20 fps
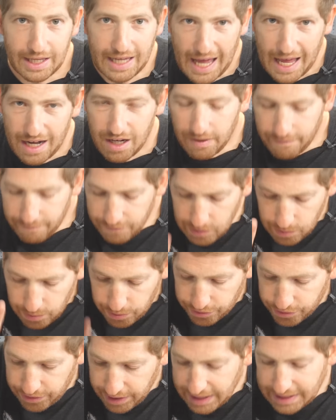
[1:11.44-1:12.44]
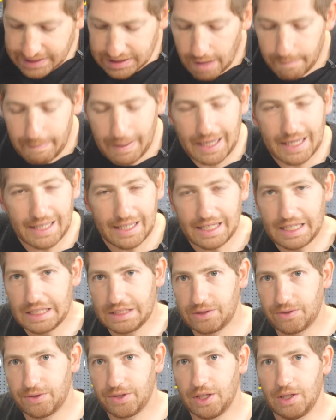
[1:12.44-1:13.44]
They added a few things things that make it
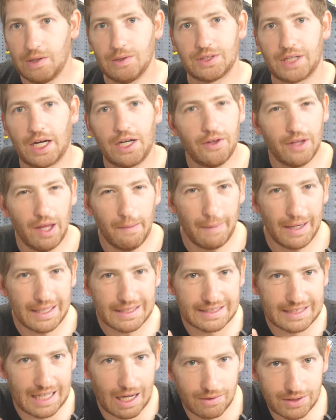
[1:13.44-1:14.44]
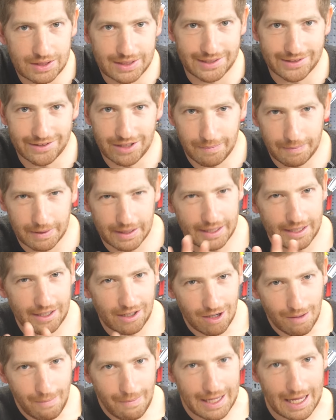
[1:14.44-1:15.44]
easier to use. And I know that might sound silly, but
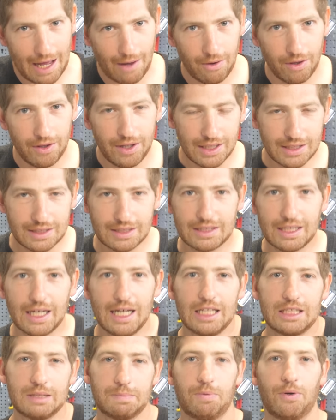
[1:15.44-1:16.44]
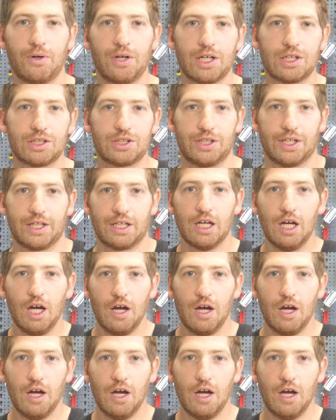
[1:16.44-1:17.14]
hear me out on this. It's pretty interesting.